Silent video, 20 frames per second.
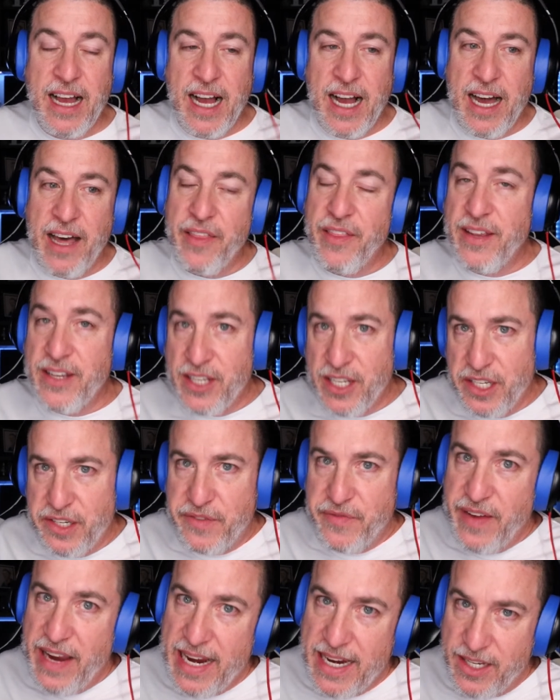This is
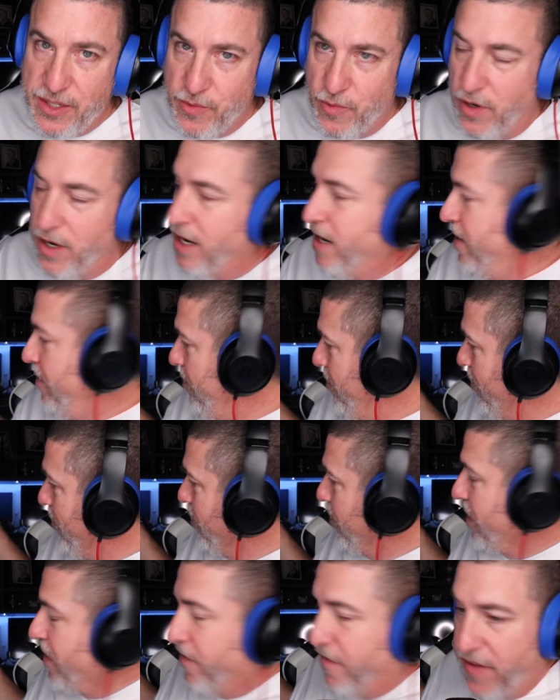phase 1.
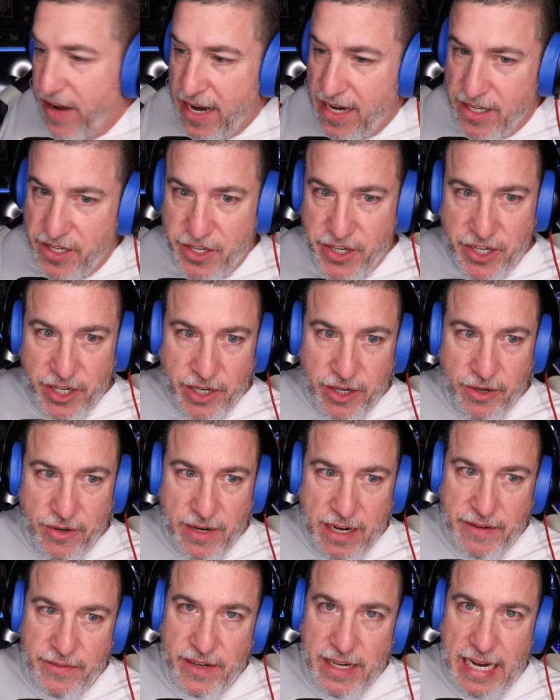Phase 2,
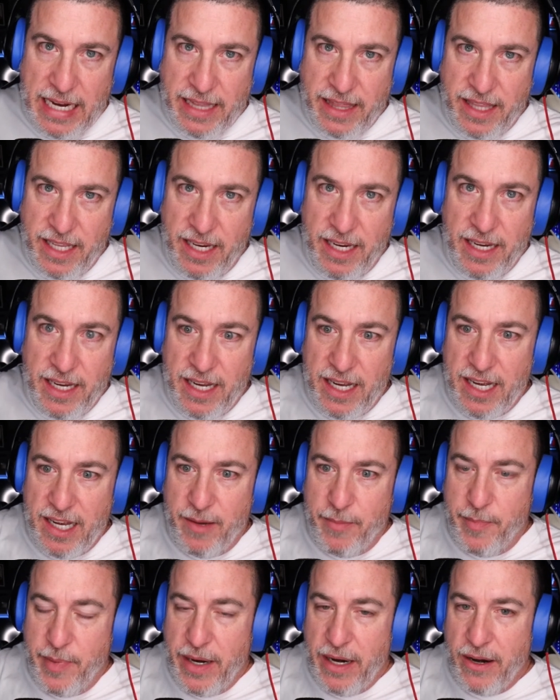I've got
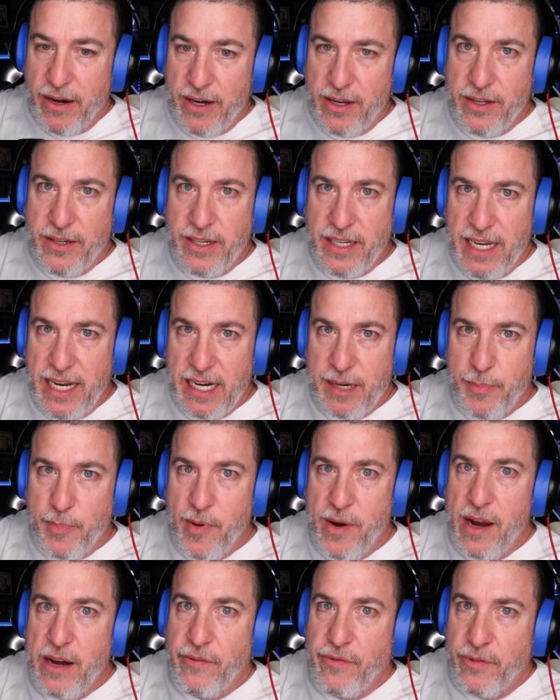the Barry on Deck
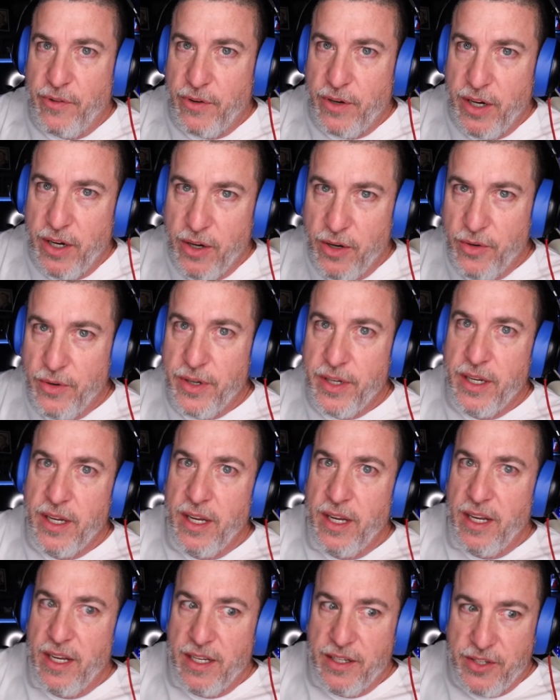Prideful Goat
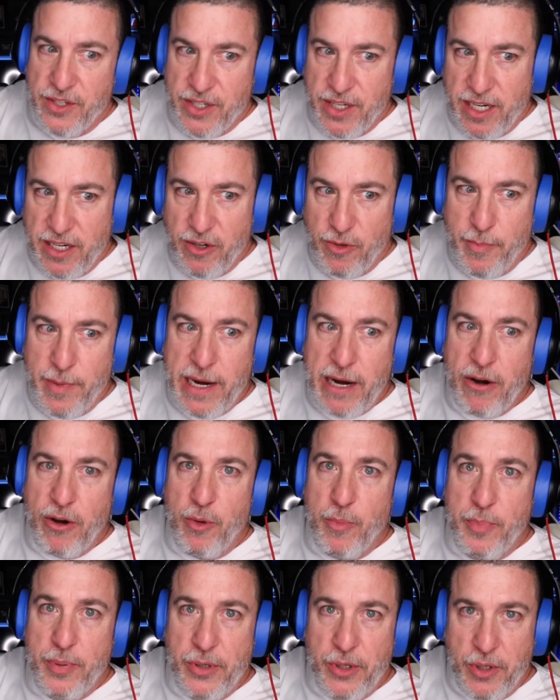single
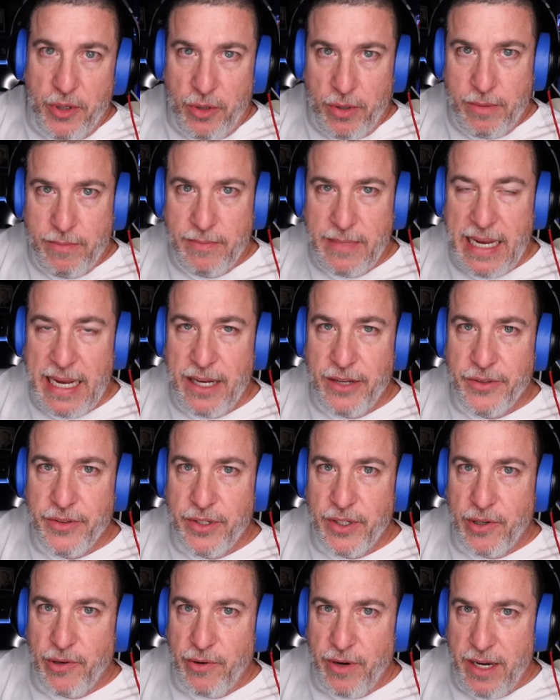barrel pull out in
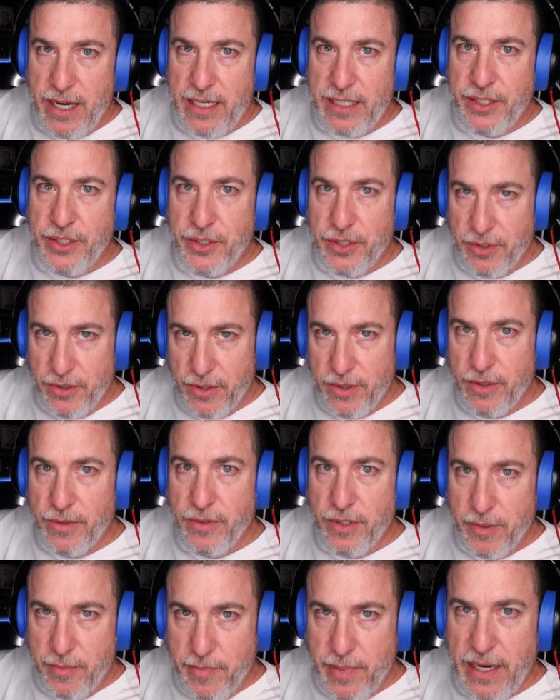the garage.
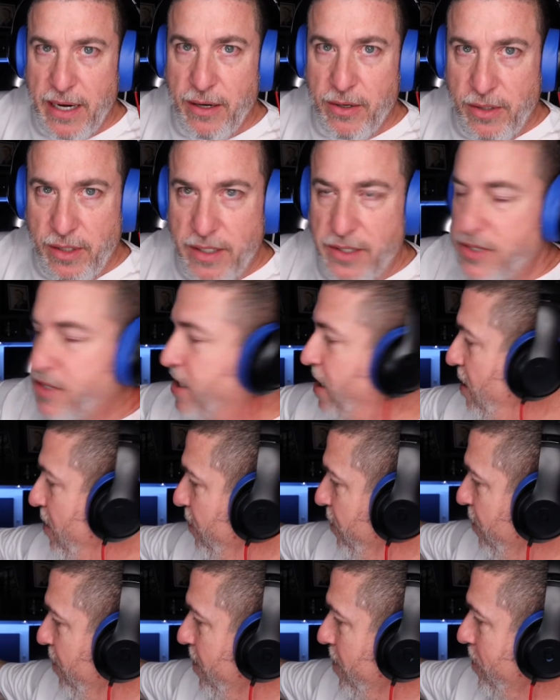The barrel
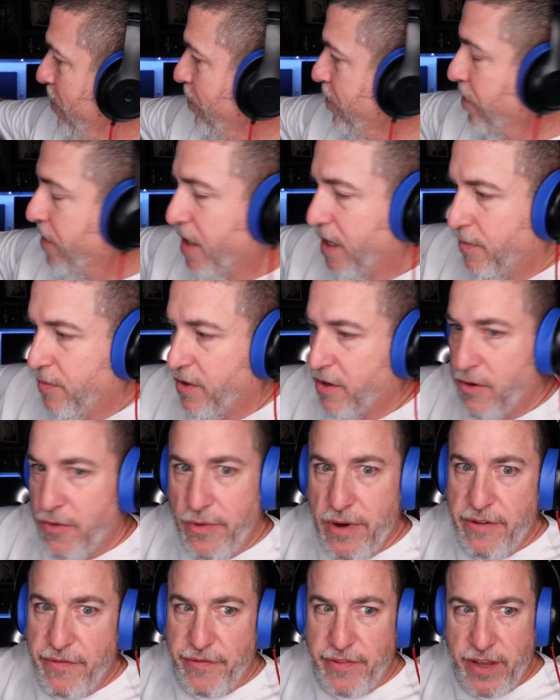itself, I'm going to
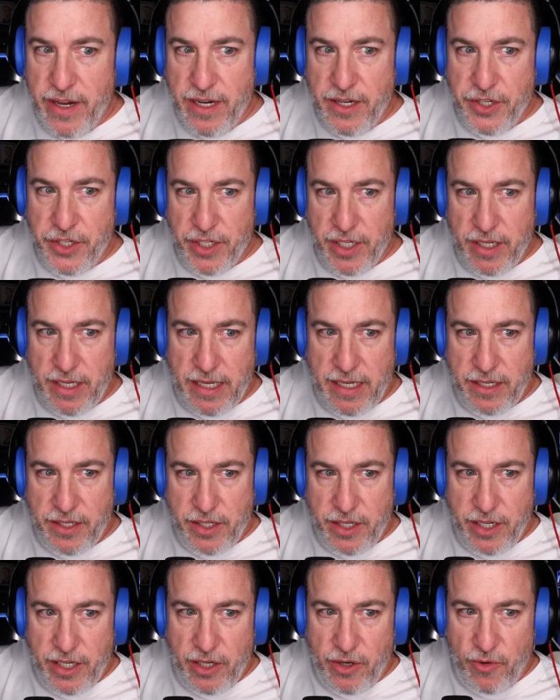refinish it, and it's
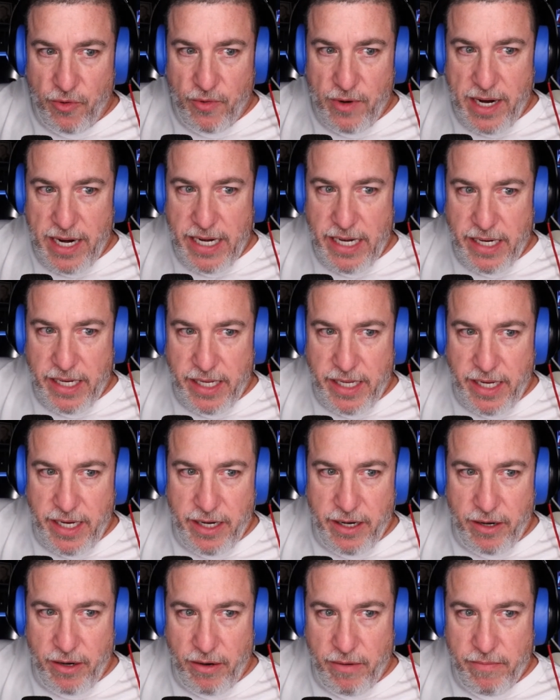going to go right
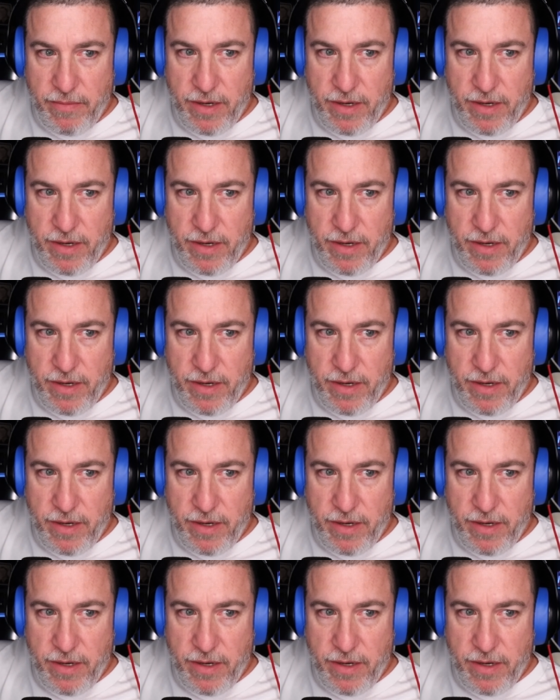here.